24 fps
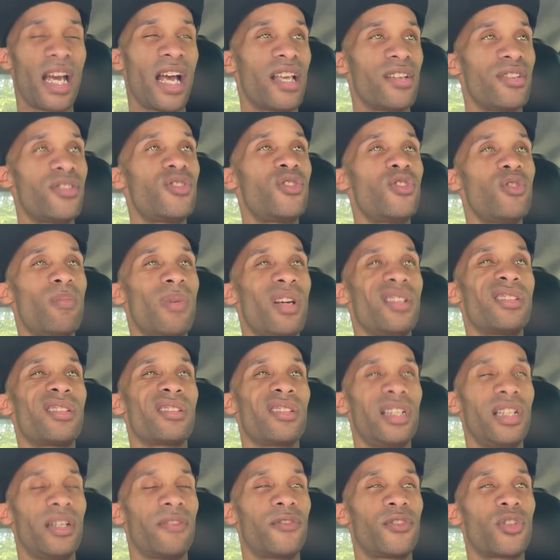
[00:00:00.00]
has too much
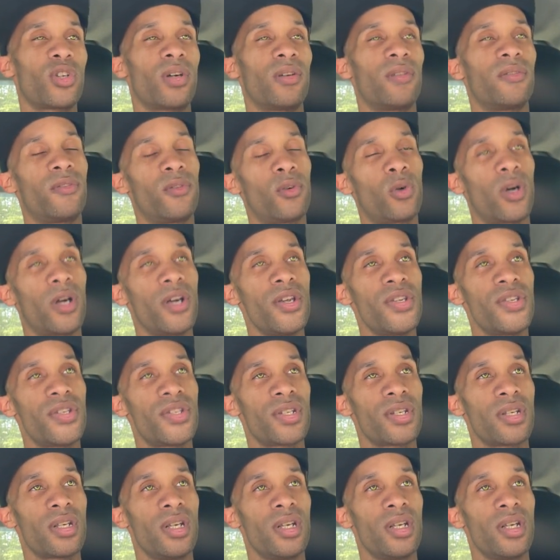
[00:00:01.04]
lift, of course.